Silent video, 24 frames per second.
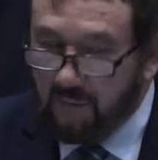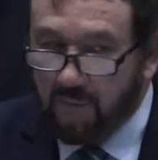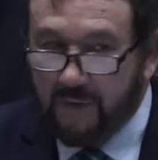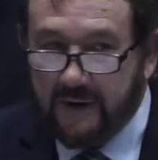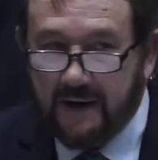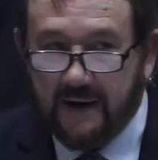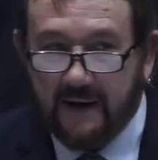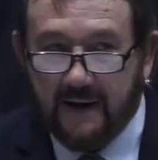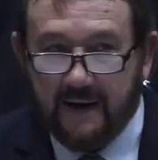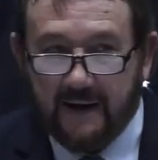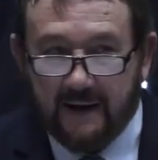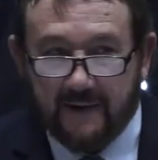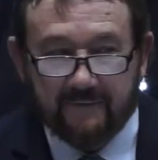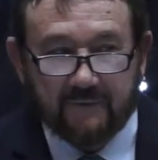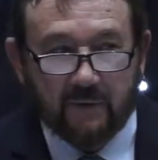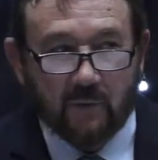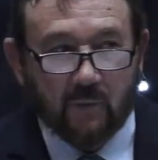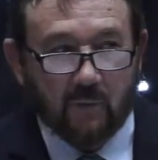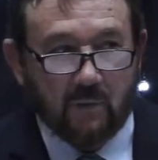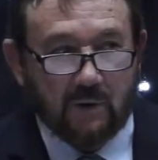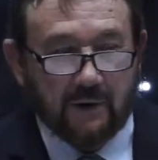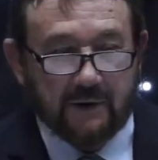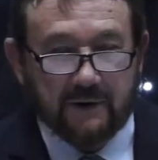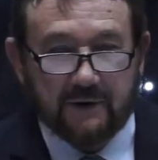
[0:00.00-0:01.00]
We
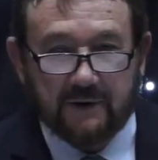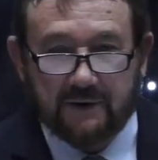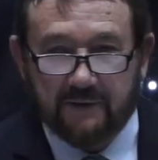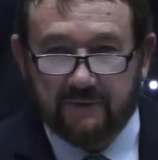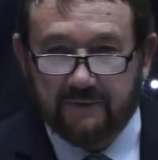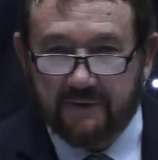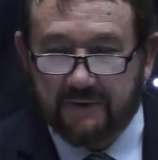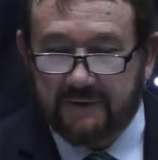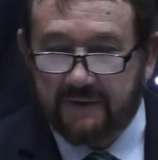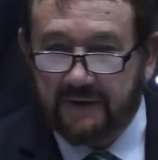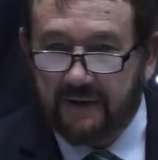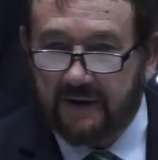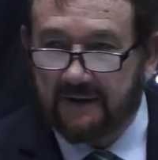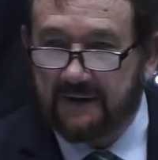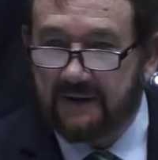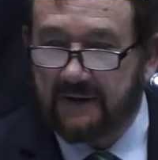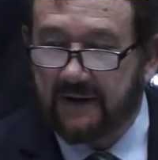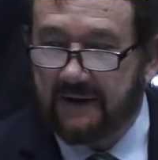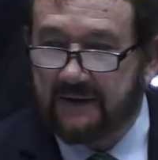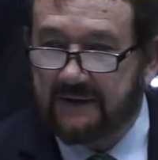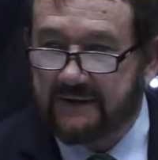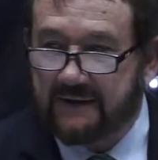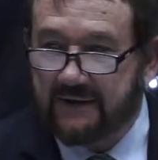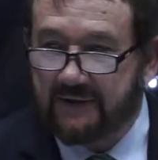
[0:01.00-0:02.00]
have
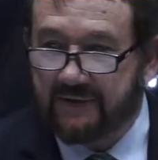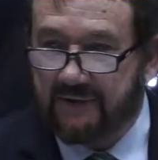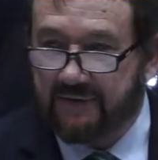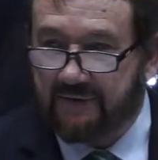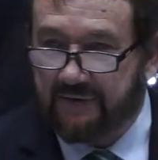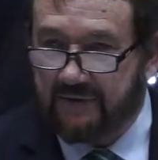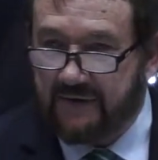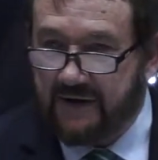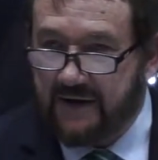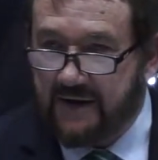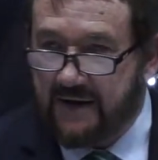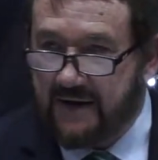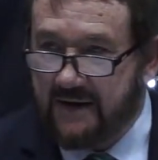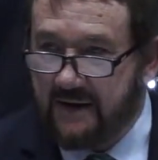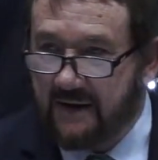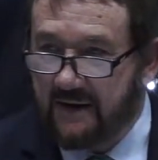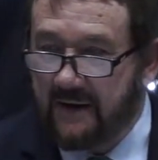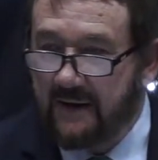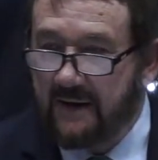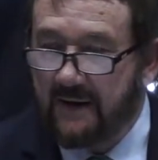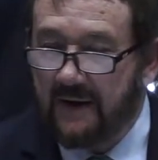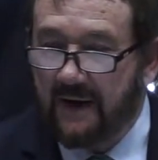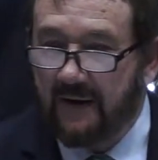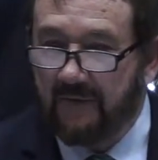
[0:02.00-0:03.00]

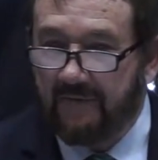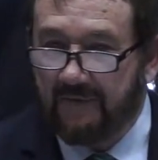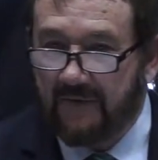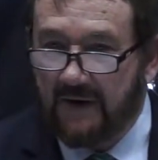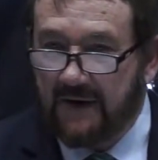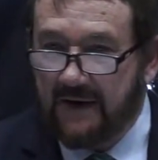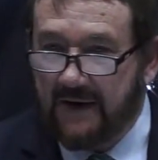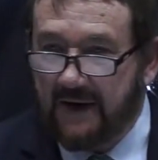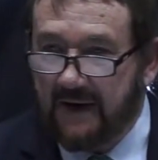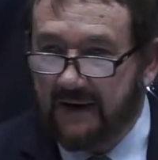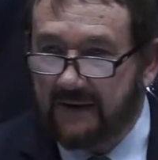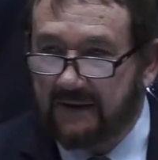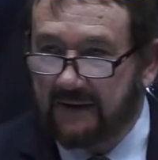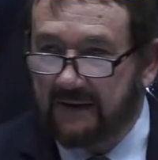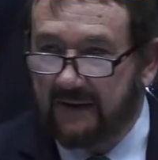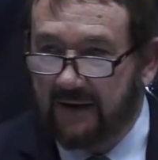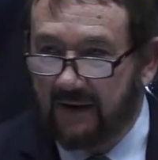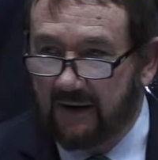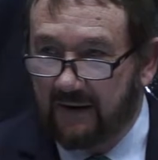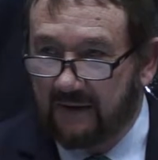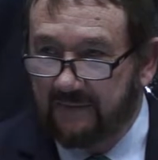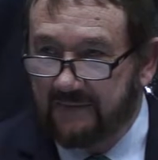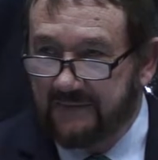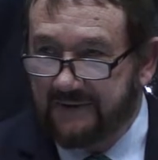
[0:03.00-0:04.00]
193 affiliated
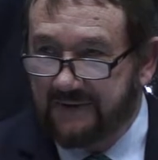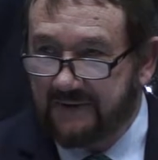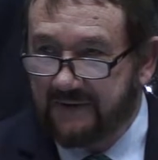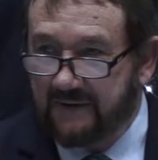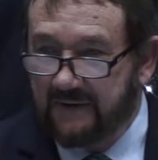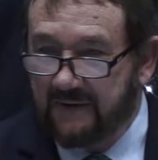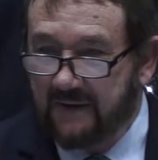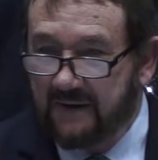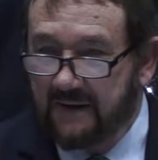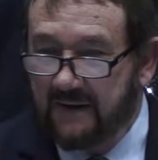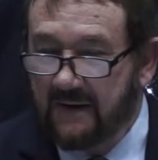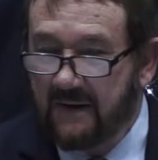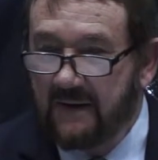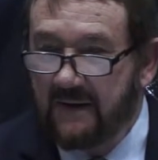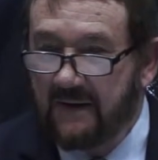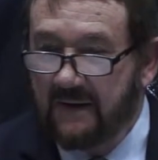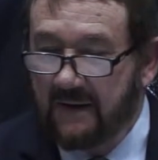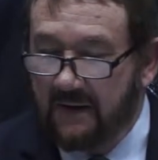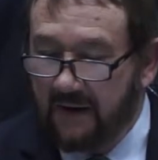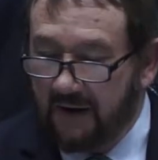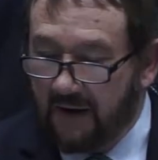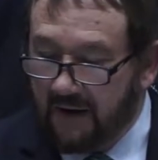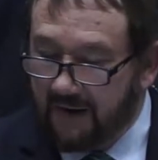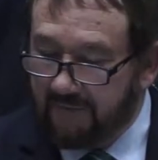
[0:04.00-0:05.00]
clubs.
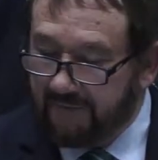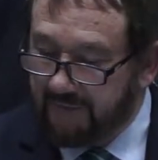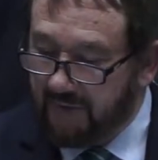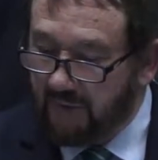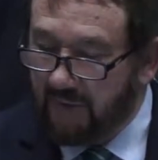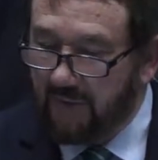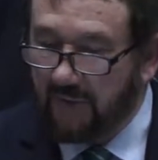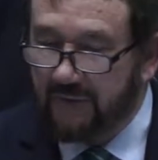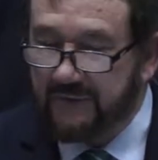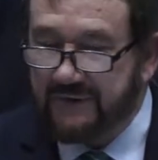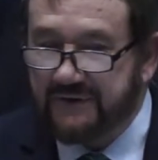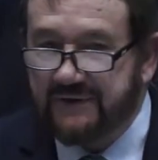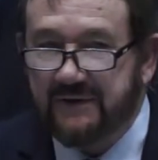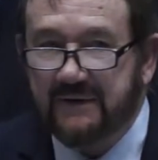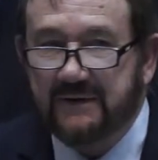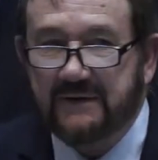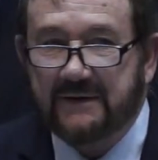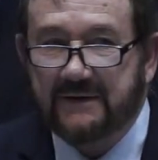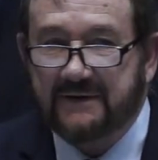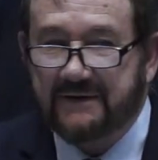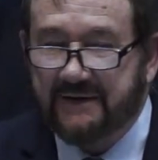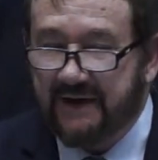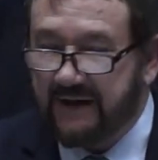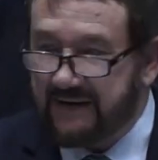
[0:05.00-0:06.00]
Of those,
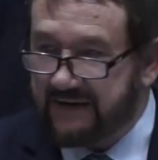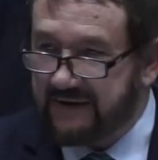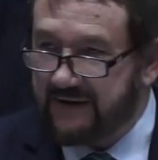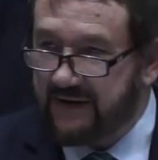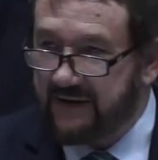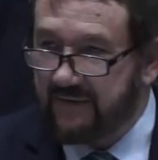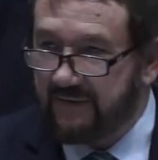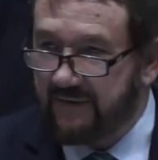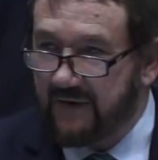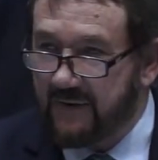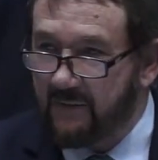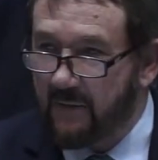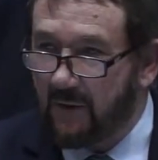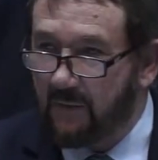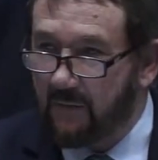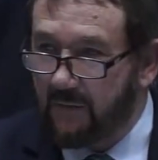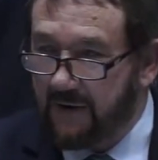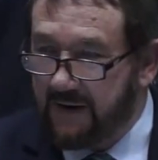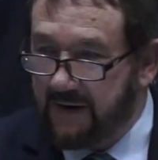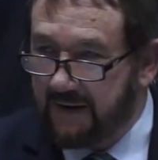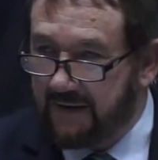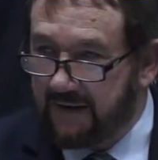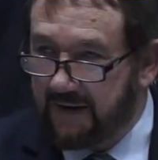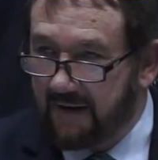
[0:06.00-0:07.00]
60 of them are
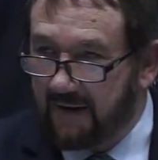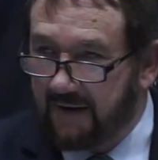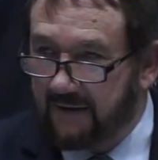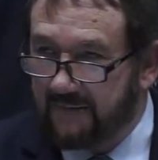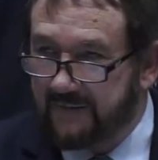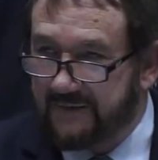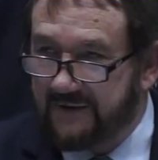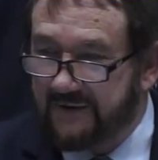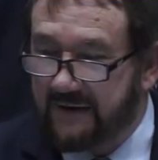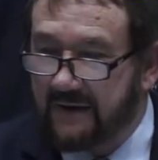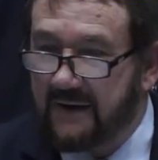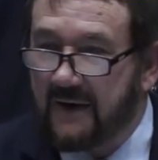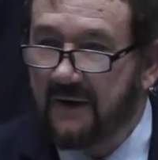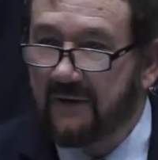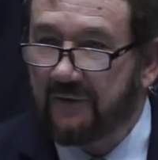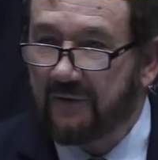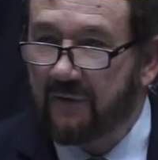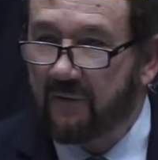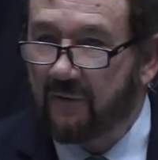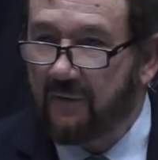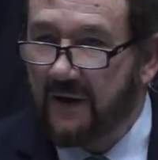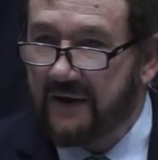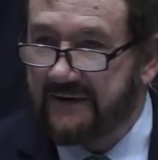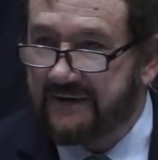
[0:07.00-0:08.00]
breed clubs,
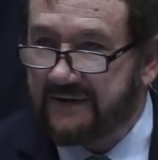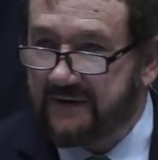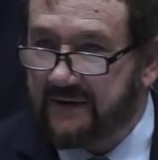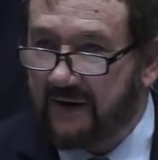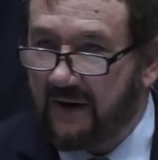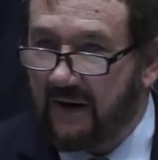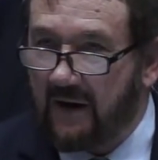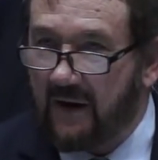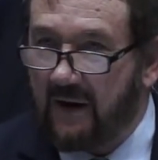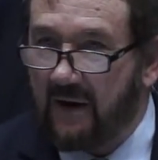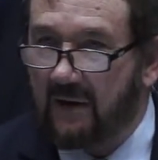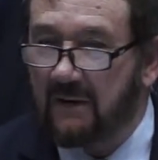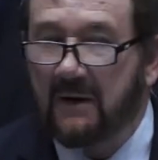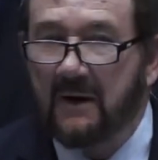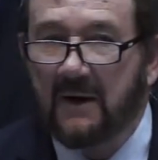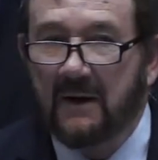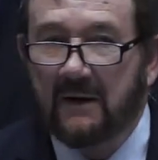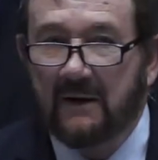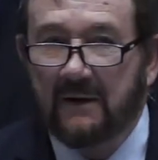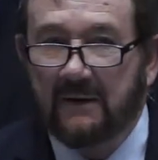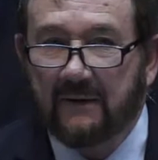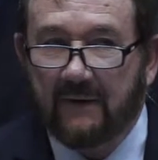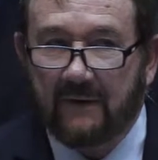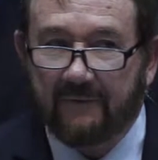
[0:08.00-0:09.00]
the rest
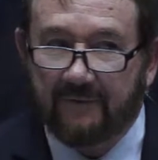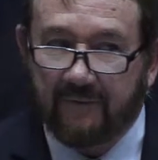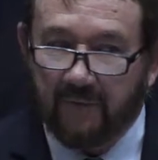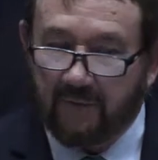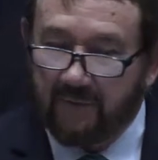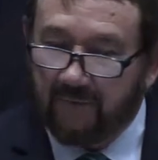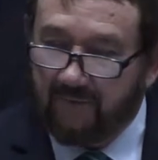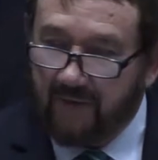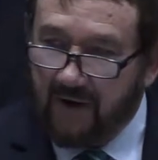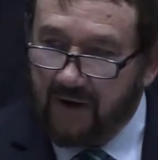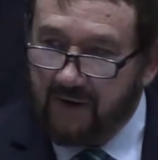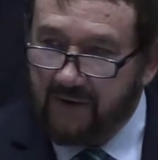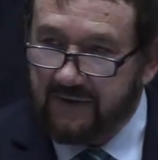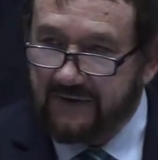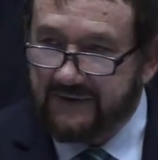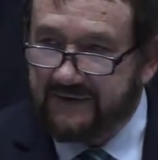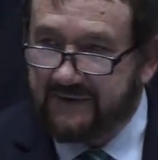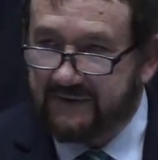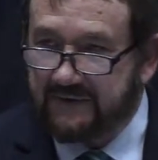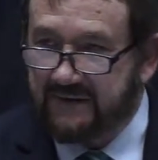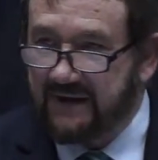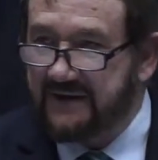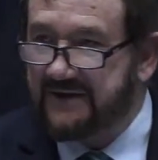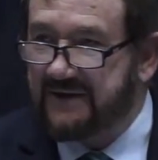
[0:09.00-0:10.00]
are for
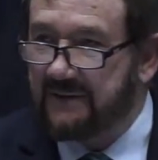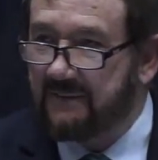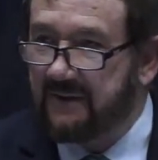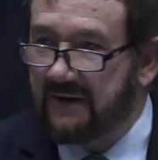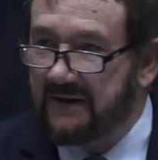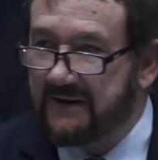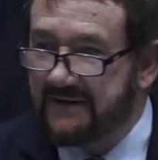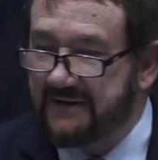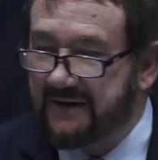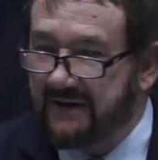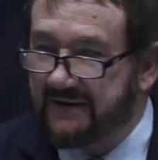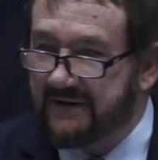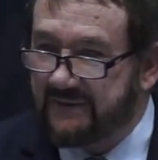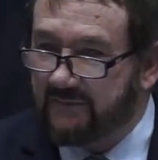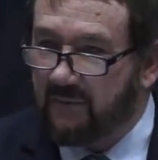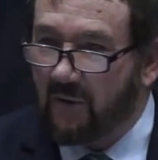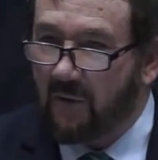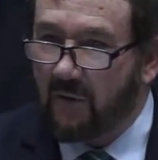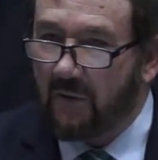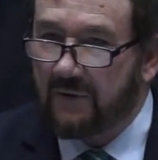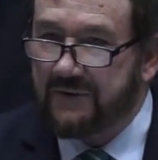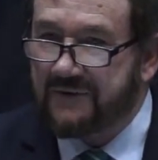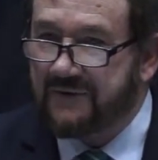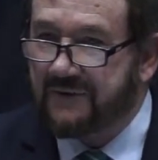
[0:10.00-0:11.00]
various disciplines in
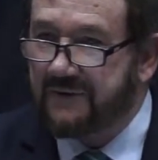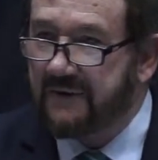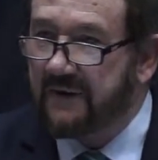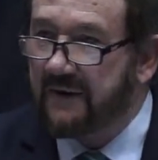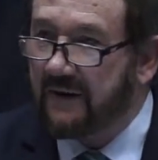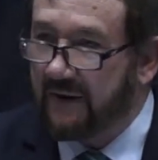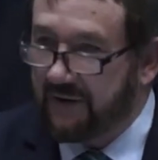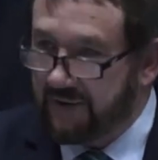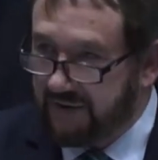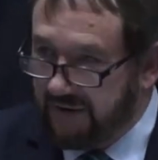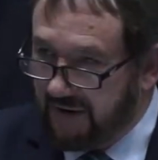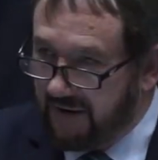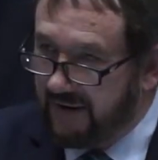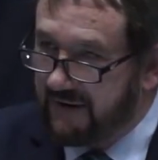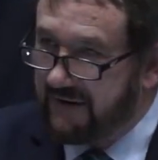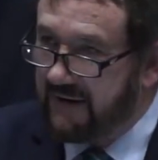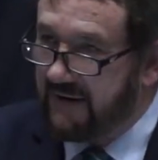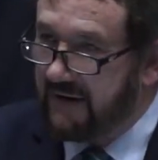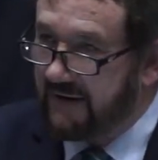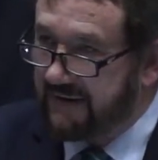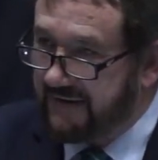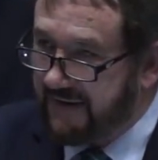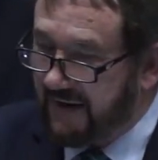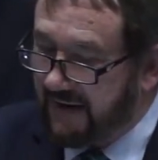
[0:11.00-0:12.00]
sports,
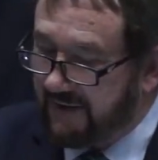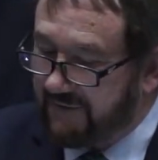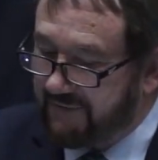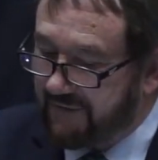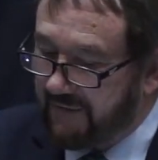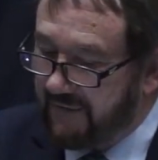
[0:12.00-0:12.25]
agility, etc.